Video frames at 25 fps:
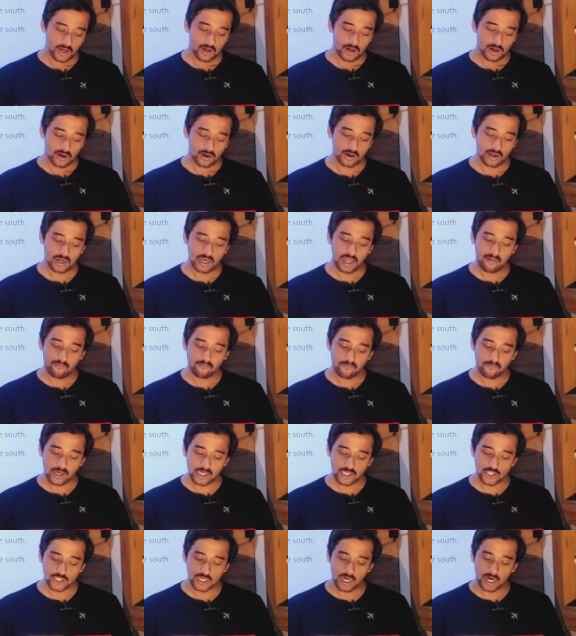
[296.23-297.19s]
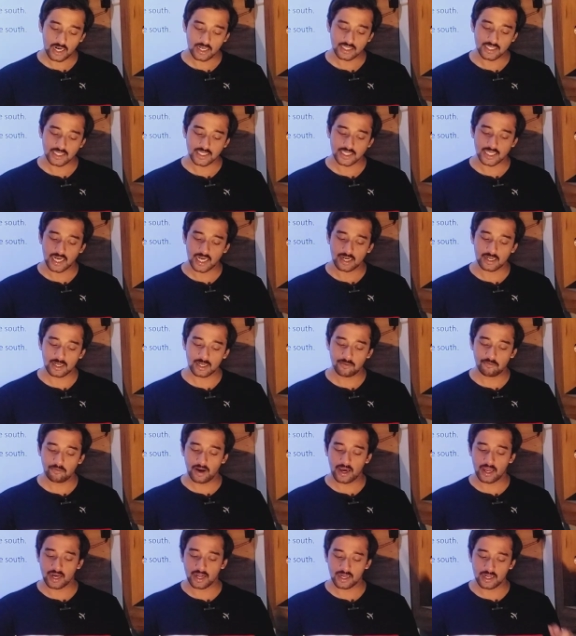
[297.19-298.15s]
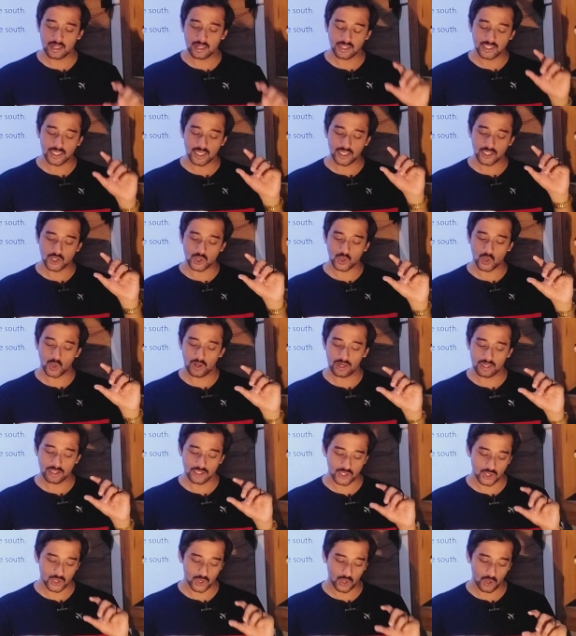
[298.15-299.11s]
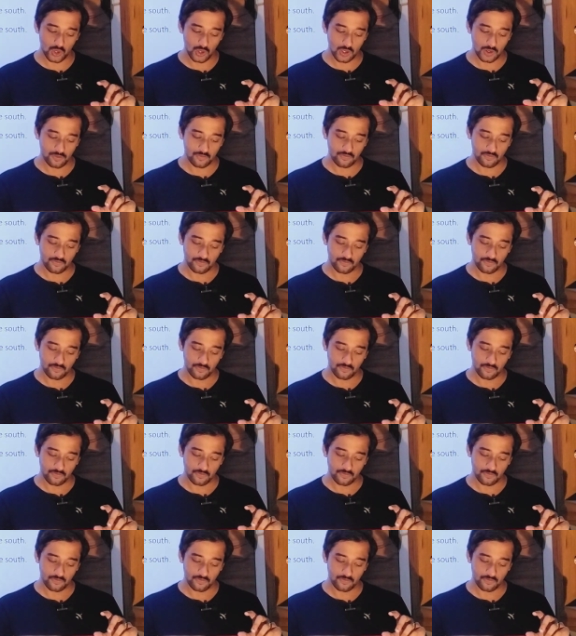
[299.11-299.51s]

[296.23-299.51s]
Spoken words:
On a Lambert chart, standard parallels are so and so.